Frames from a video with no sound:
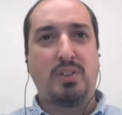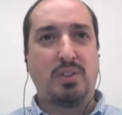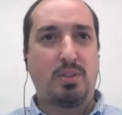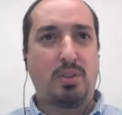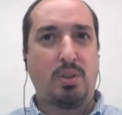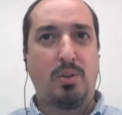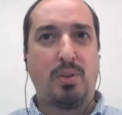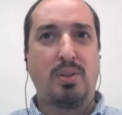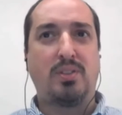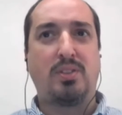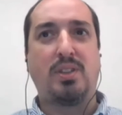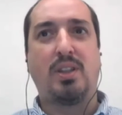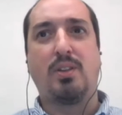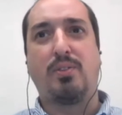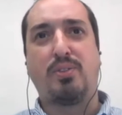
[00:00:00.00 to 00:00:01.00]
So
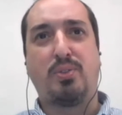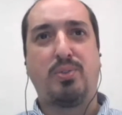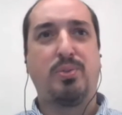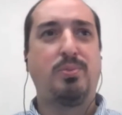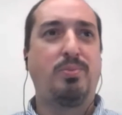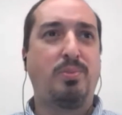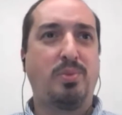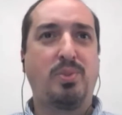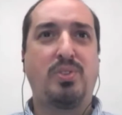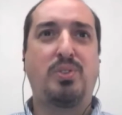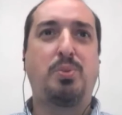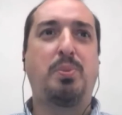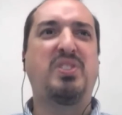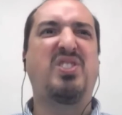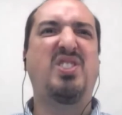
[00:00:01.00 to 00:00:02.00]
instead of
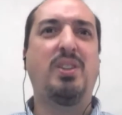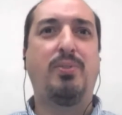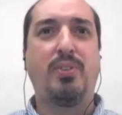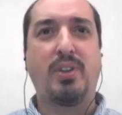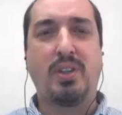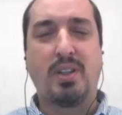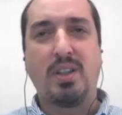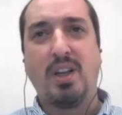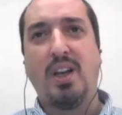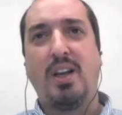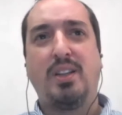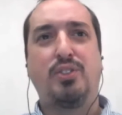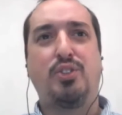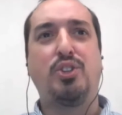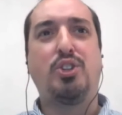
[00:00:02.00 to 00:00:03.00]
specific
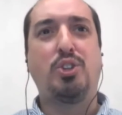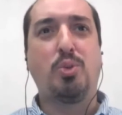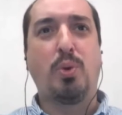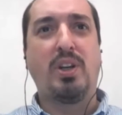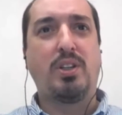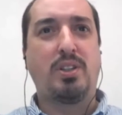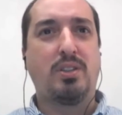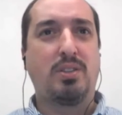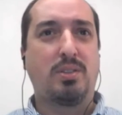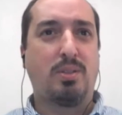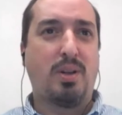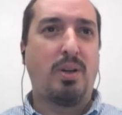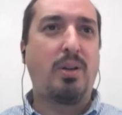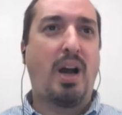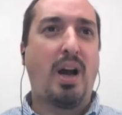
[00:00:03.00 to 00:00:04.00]
situations, so
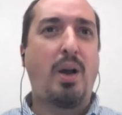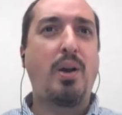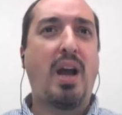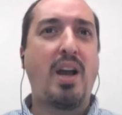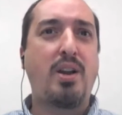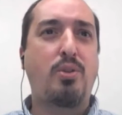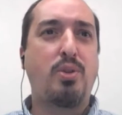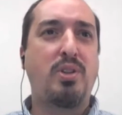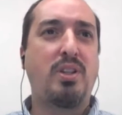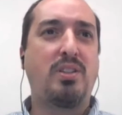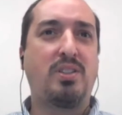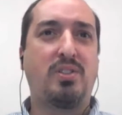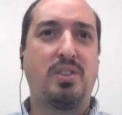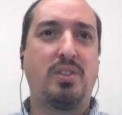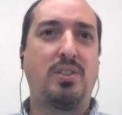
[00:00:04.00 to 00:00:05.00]
I agree that the
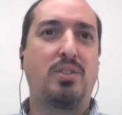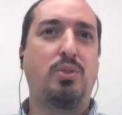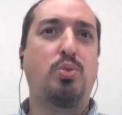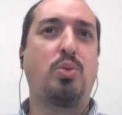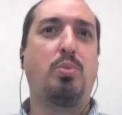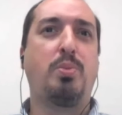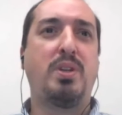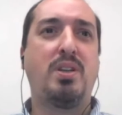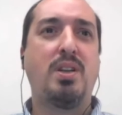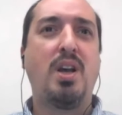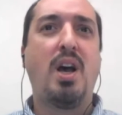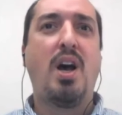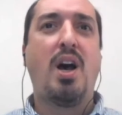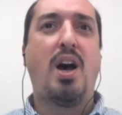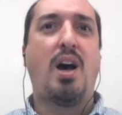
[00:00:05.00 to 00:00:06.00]
citizens will be
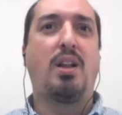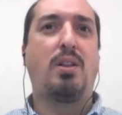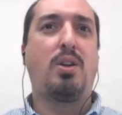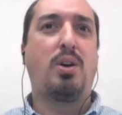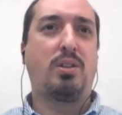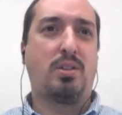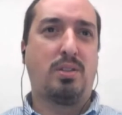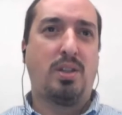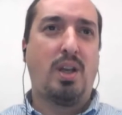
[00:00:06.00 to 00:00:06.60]
a lot